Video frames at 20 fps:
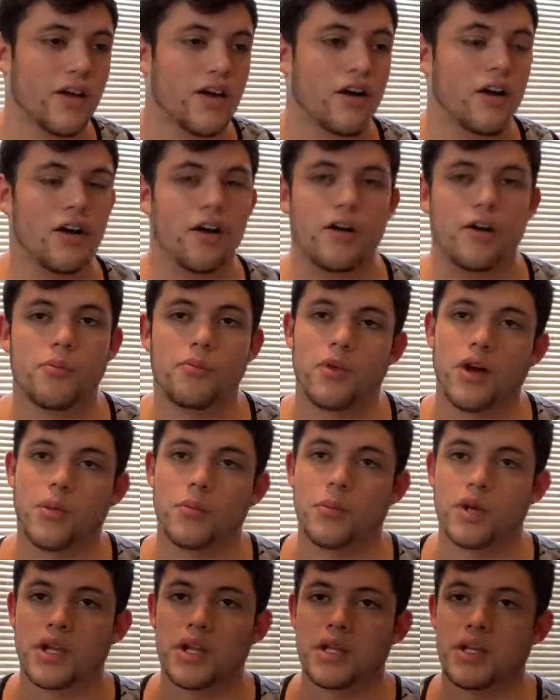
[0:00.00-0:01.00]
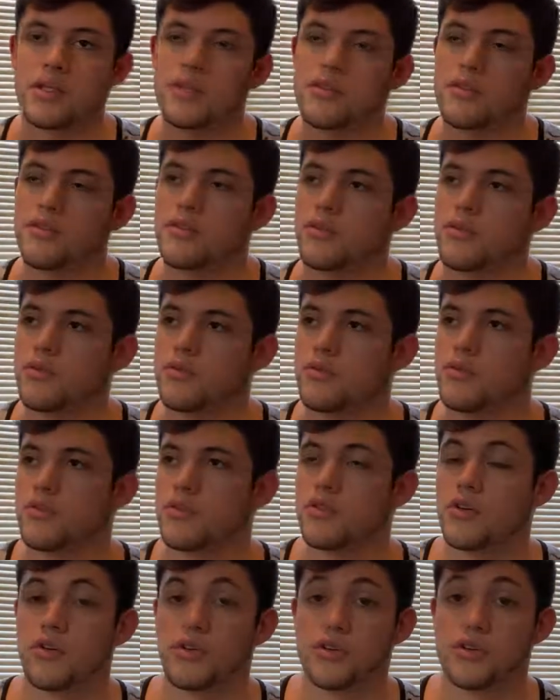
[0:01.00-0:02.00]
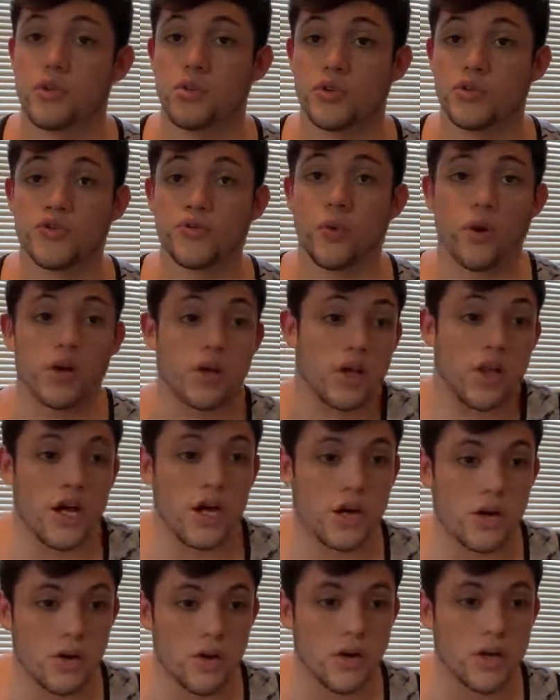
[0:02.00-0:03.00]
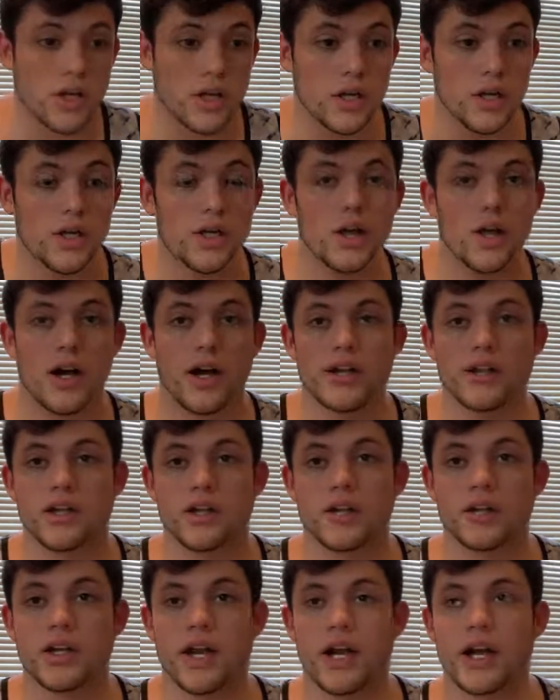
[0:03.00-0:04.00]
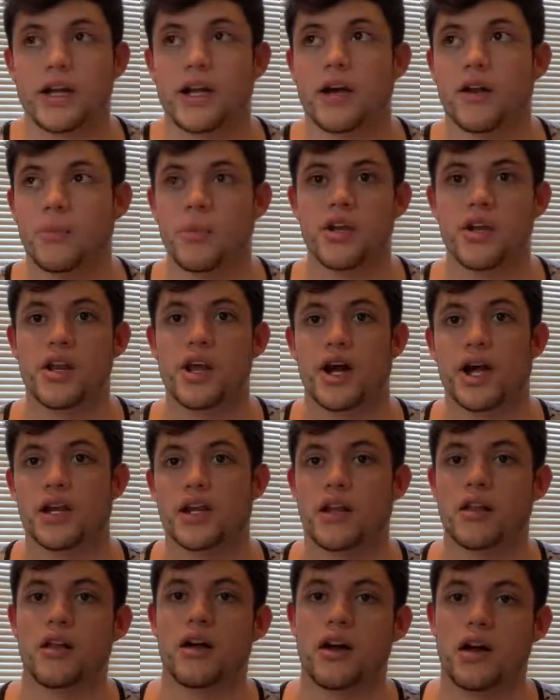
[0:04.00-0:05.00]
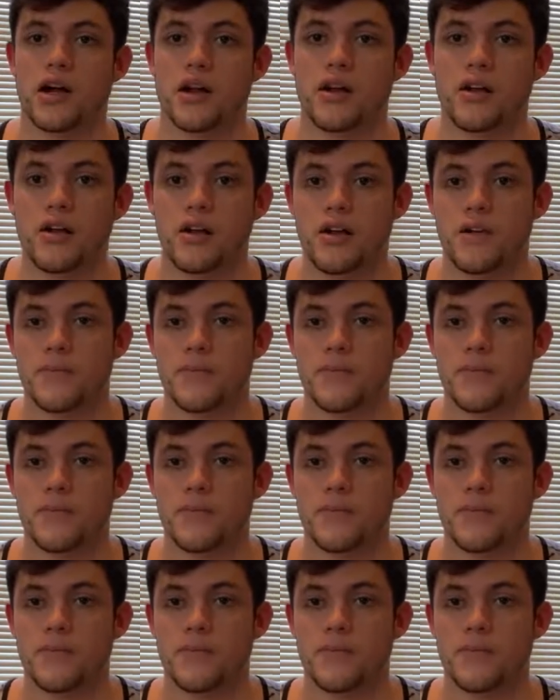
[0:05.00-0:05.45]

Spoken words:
I'm gonna eat soon, so it's almost 4 o'clock already. I got up at 9 o'clock.